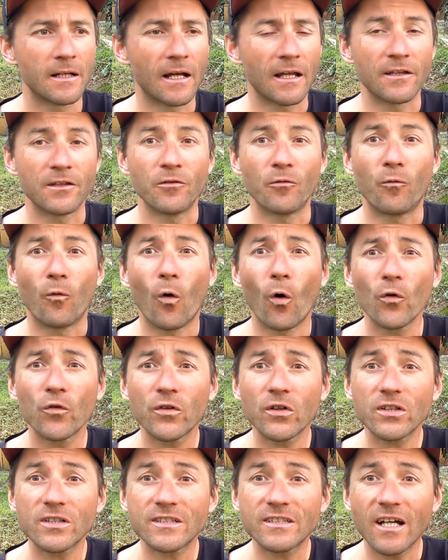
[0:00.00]
and the
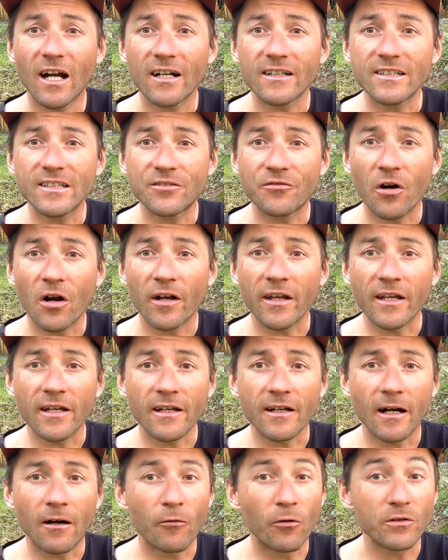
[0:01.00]
water started
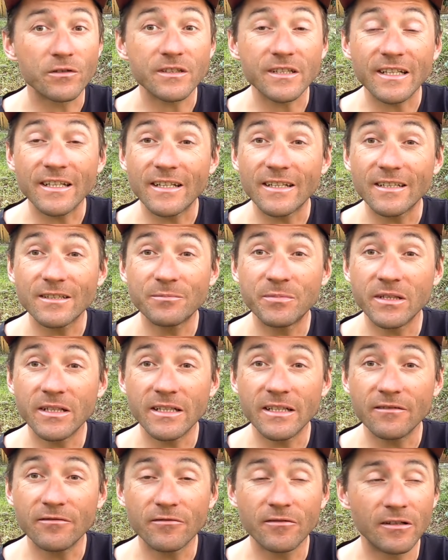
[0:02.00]
running. I was in
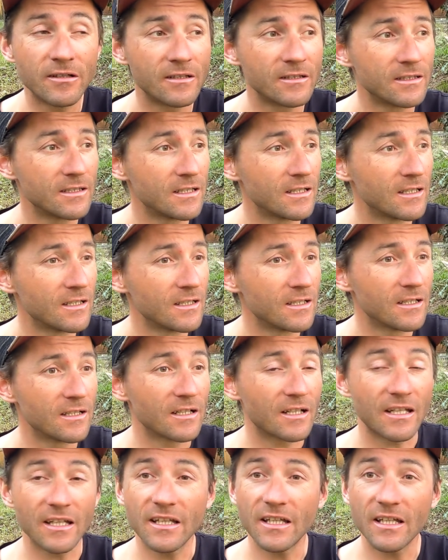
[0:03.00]
disbelief.
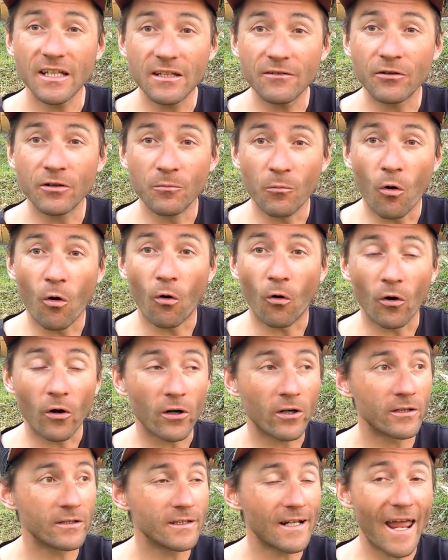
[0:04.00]
He even
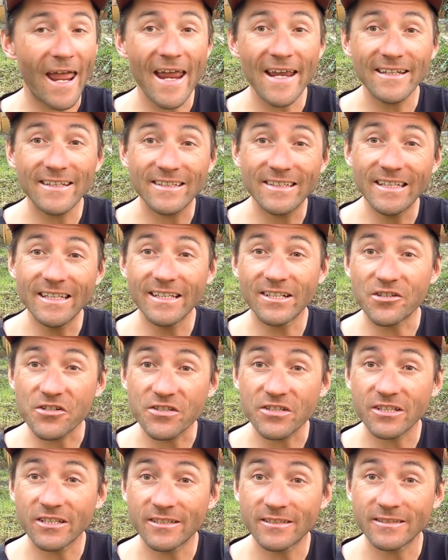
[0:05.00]
more. 8
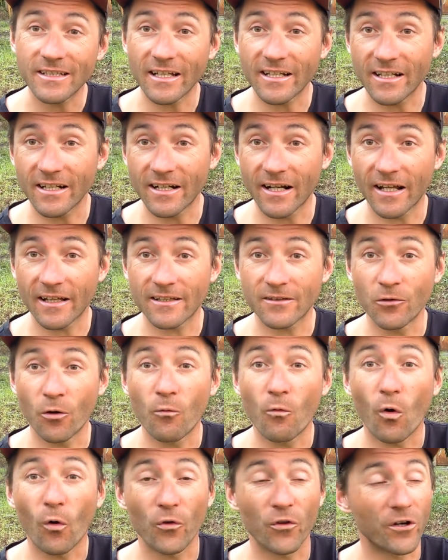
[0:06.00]
years they didn't have
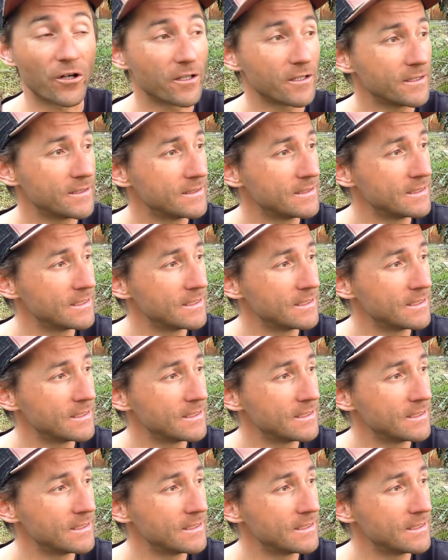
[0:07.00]
no water.